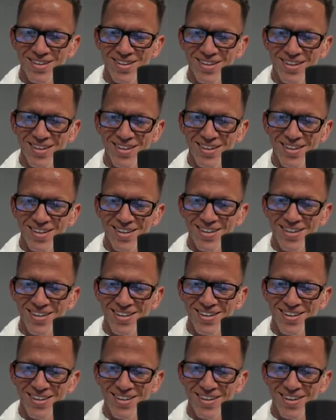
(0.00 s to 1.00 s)

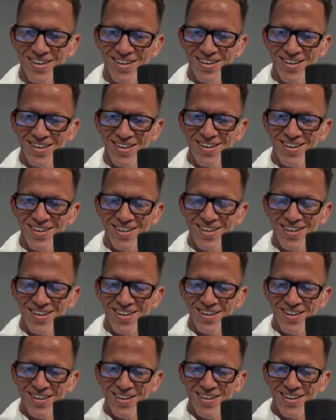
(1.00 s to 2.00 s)

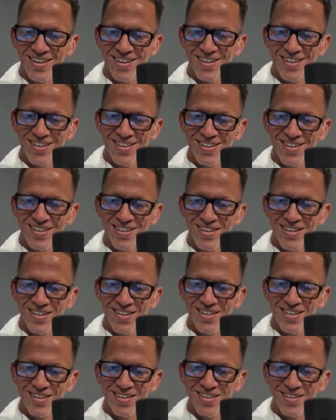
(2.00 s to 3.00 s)

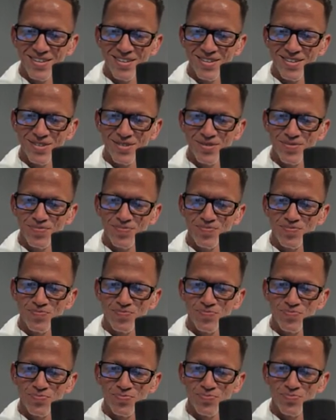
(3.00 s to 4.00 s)

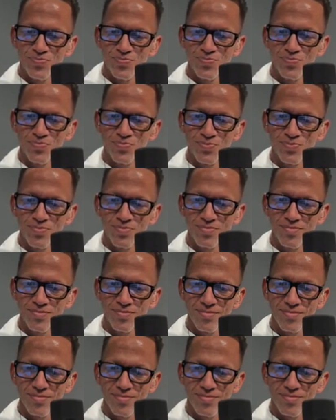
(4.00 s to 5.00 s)
The person shown says nothing.